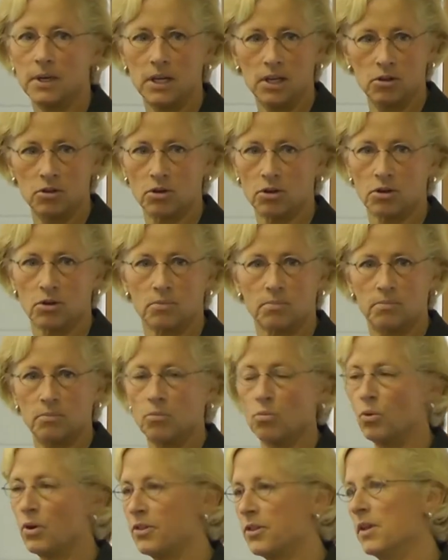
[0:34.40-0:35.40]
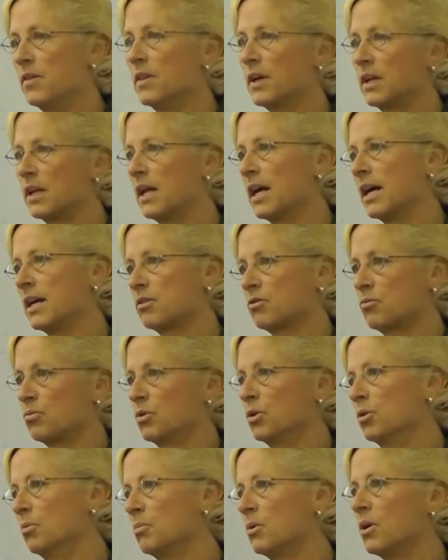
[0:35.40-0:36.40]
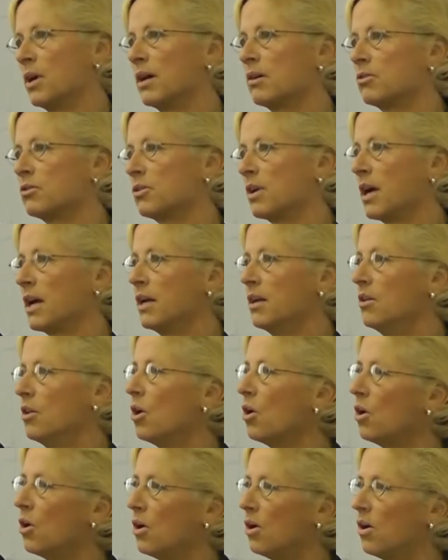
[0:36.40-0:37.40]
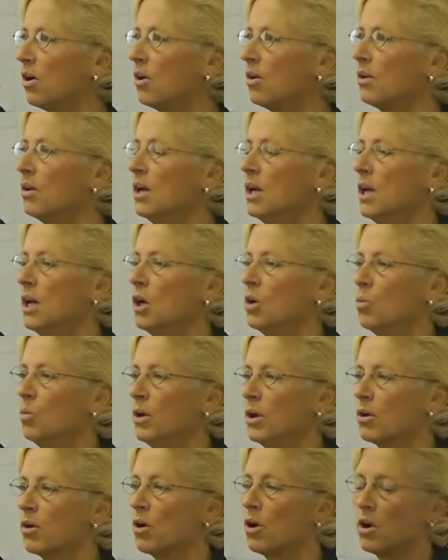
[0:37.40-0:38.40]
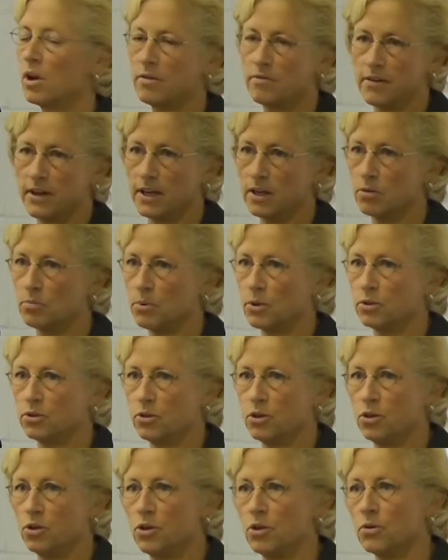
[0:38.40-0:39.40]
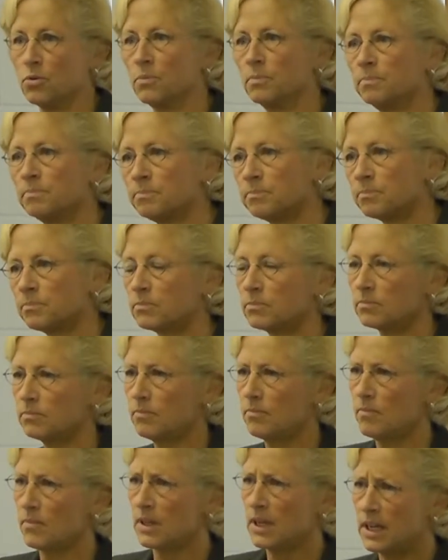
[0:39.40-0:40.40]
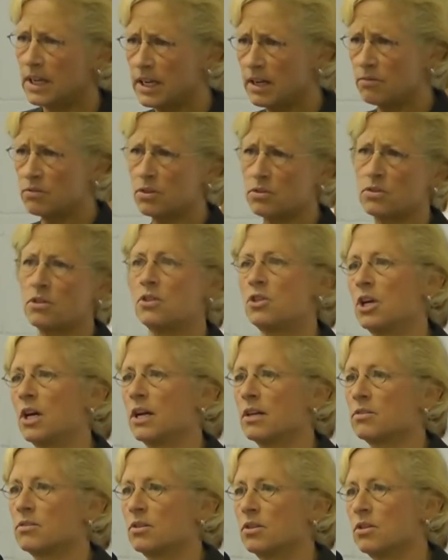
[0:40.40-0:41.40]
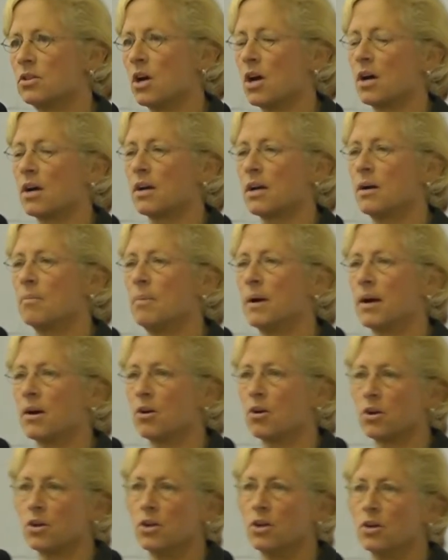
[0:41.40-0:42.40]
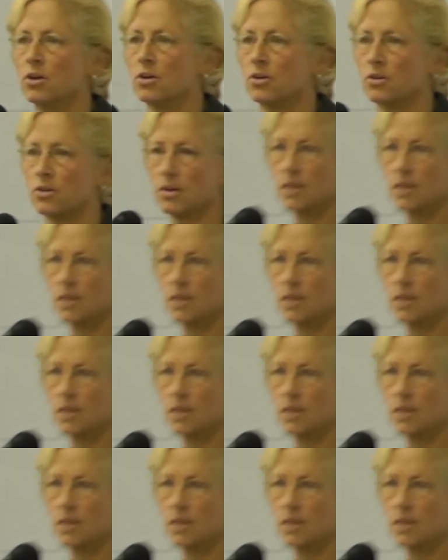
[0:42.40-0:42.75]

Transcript: either within the classroom or outside in the hall. We are all available to you. It gives us a chance to talk about our year.